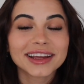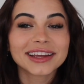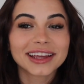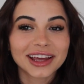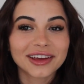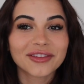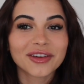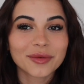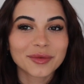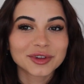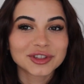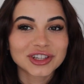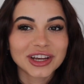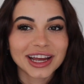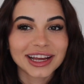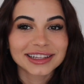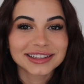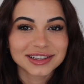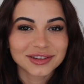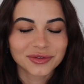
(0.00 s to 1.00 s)
give him a
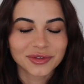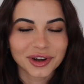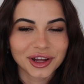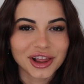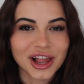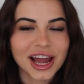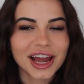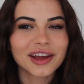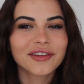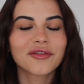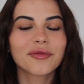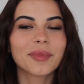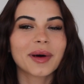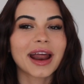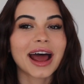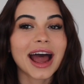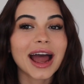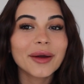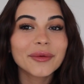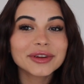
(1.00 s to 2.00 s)
chance in real life. But
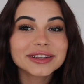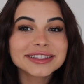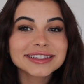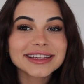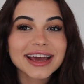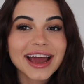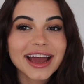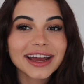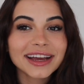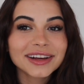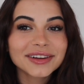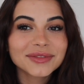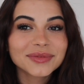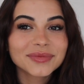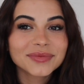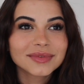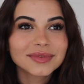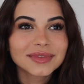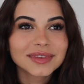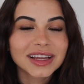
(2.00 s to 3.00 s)
I would say,
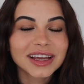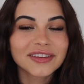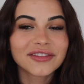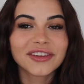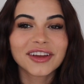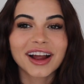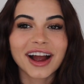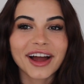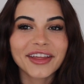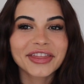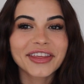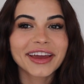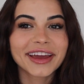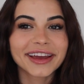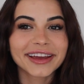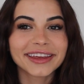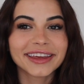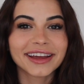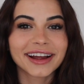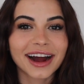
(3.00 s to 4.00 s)
if you got the
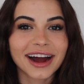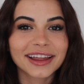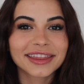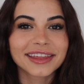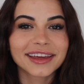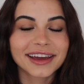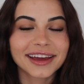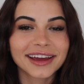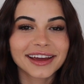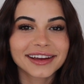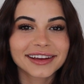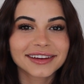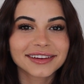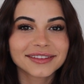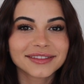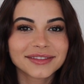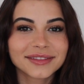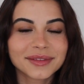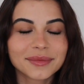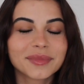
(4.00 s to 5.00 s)
ick, you got the ick.
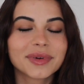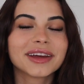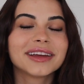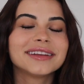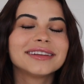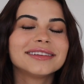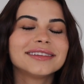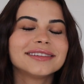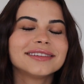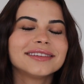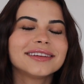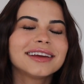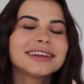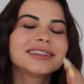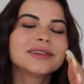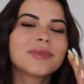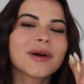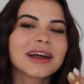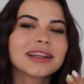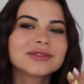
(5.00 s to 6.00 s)
But it
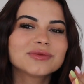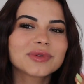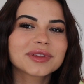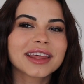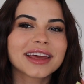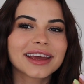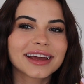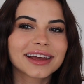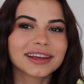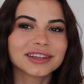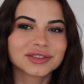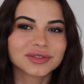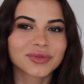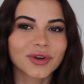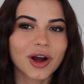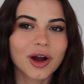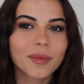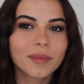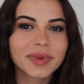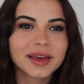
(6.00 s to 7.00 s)
depends what the ick is
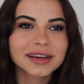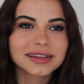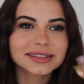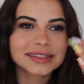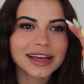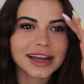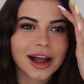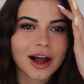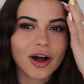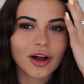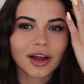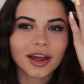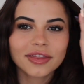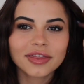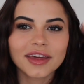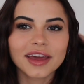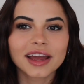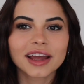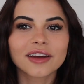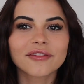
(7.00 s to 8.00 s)
from, because like I'll get
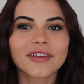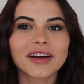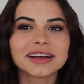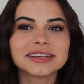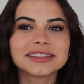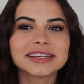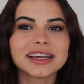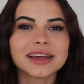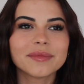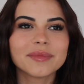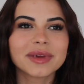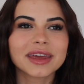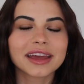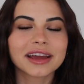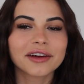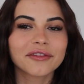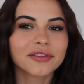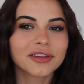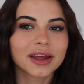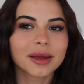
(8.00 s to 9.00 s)
the ick if I see him
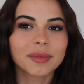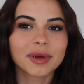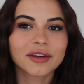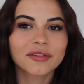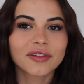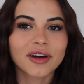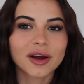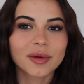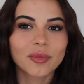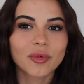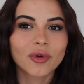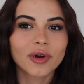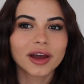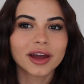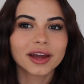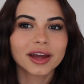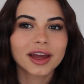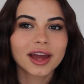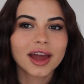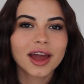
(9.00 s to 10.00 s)
being a flaming
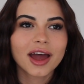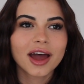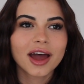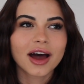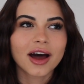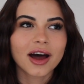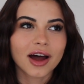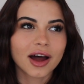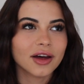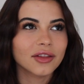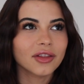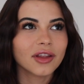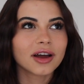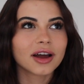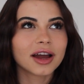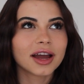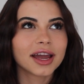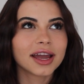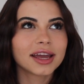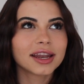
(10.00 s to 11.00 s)
fuckboy
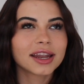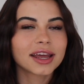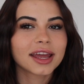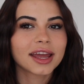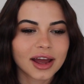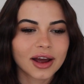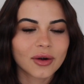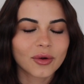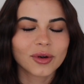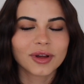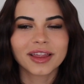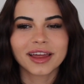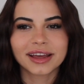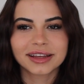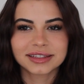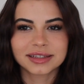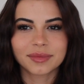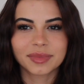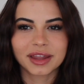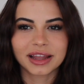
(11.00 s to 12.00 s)
online or
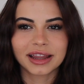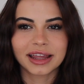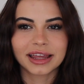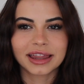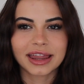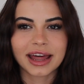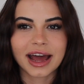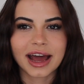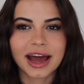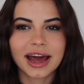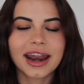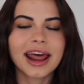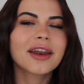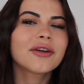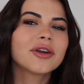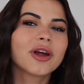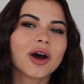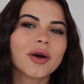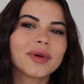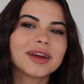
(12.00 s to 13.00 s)
like something like that. I
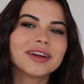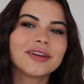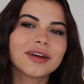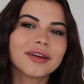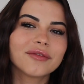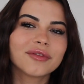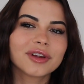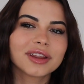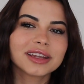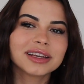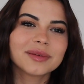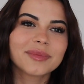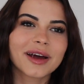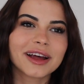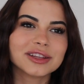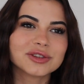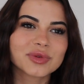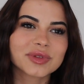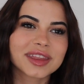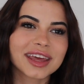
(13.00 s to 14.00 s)
don't know. It really
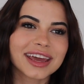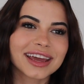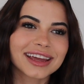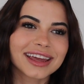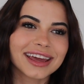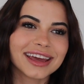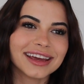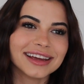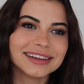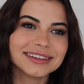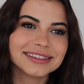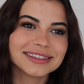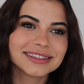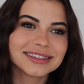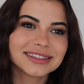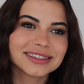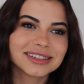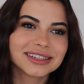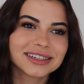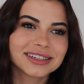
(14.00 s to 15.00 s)
depends what the ick
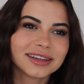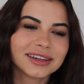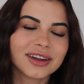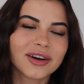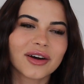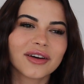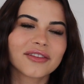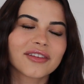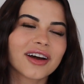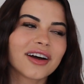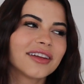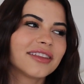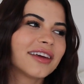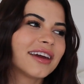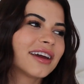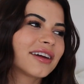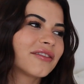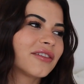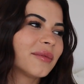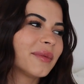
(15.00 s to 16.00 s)
is. No, I've gotten
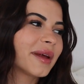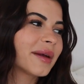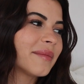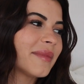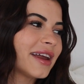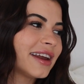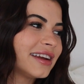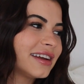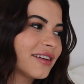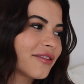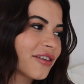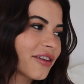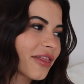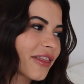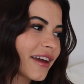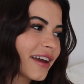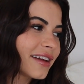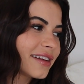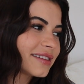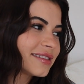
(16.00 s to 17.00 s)
the ick from like many different
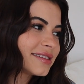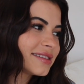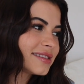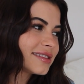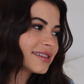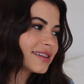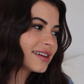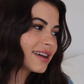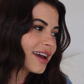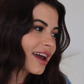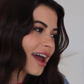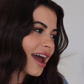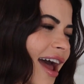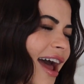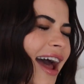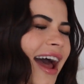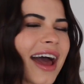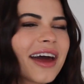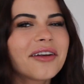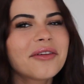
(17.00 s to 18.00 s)
things.
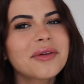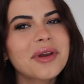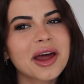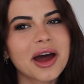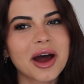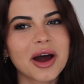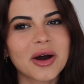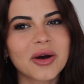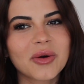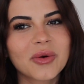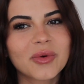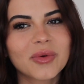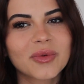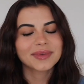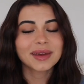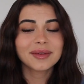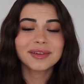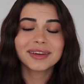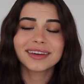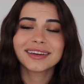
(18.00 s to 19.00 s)
I don't know.
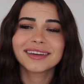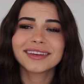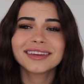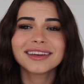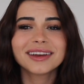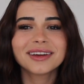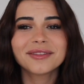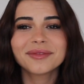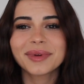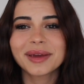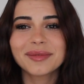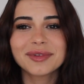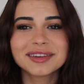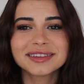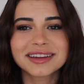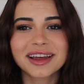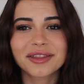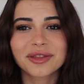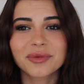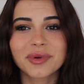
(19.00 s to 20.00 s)
Maybe, you know, maybe
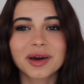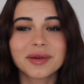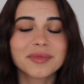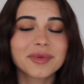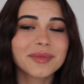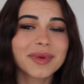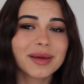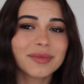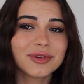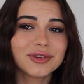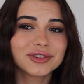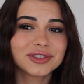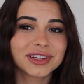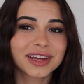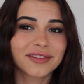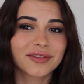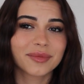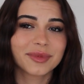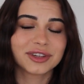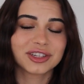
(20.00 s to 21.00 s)
he's not the one, but maybe you should
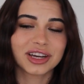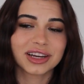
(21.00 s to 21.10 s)
give him a